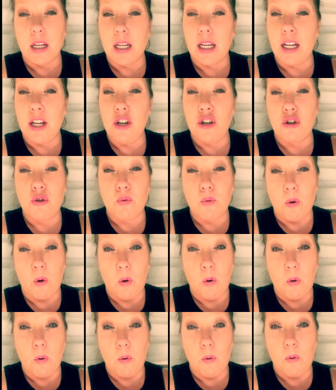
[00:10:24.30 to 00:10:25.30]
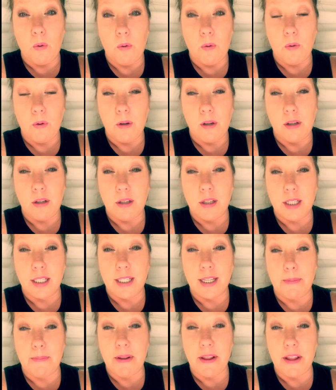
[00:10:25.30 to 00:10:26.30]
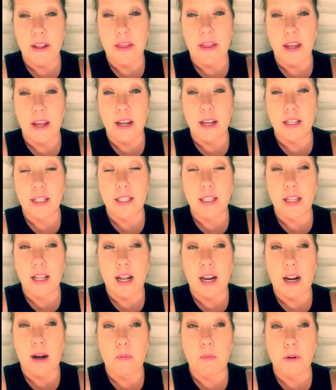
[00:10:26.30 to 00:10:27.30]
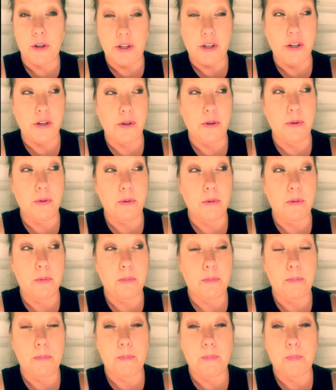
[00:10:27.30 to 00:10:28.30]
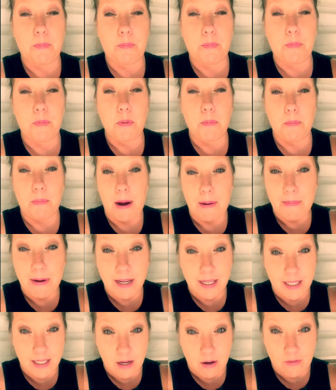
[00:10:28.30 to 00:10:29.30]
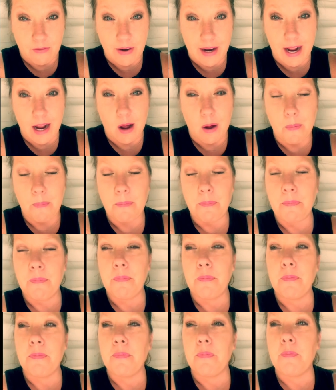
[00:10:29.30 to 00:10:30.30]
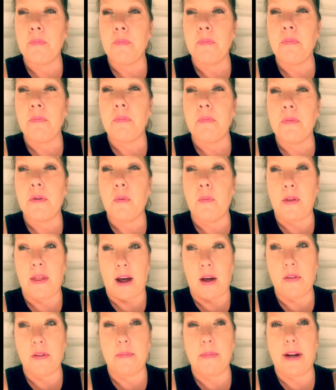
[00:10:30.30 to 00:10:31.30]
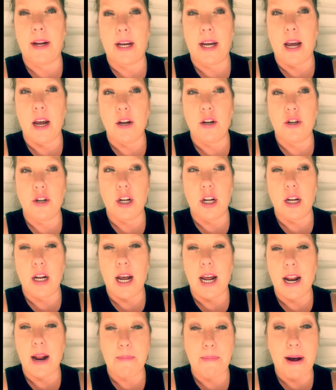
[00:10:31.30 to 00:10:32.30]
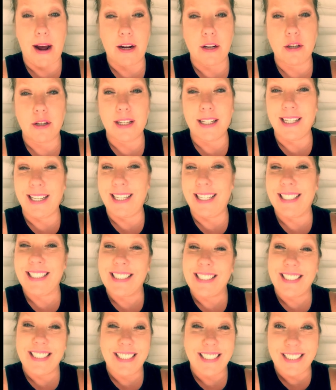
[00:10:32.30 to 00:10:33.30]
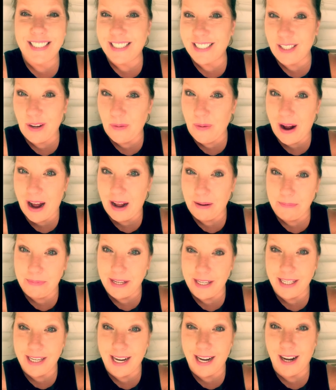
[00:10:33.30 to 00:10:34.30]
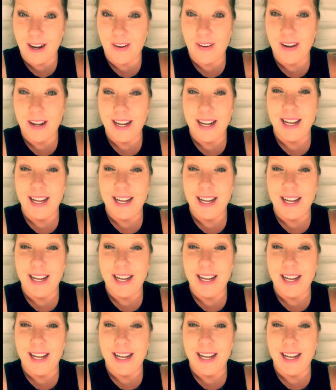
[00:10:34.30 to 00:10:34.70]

control some of the things that I would do by myself now without the medication, and I'm actually so happy now.